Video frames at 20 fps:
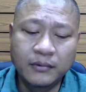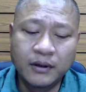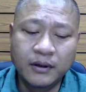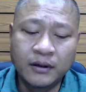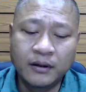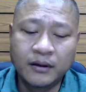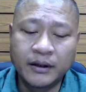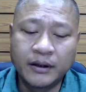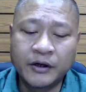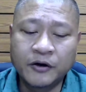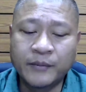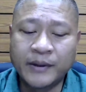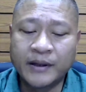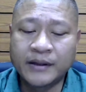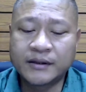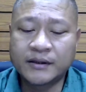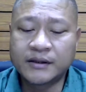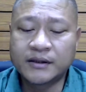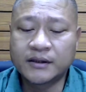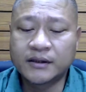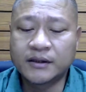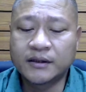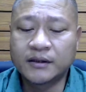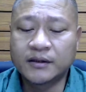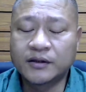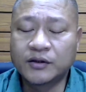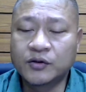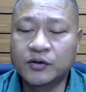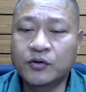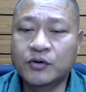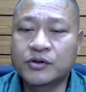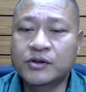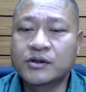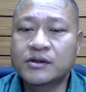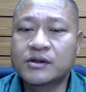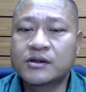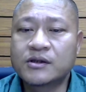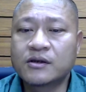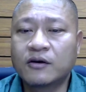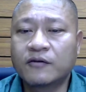the human
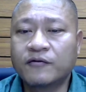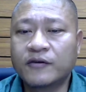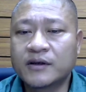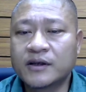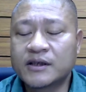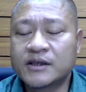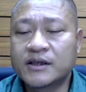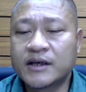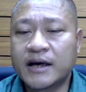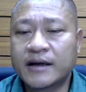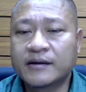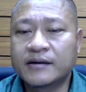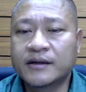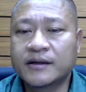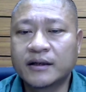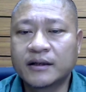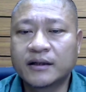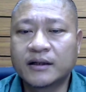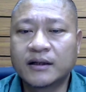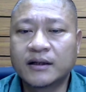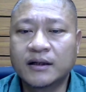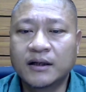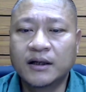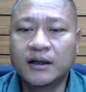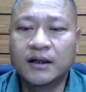notions of understanding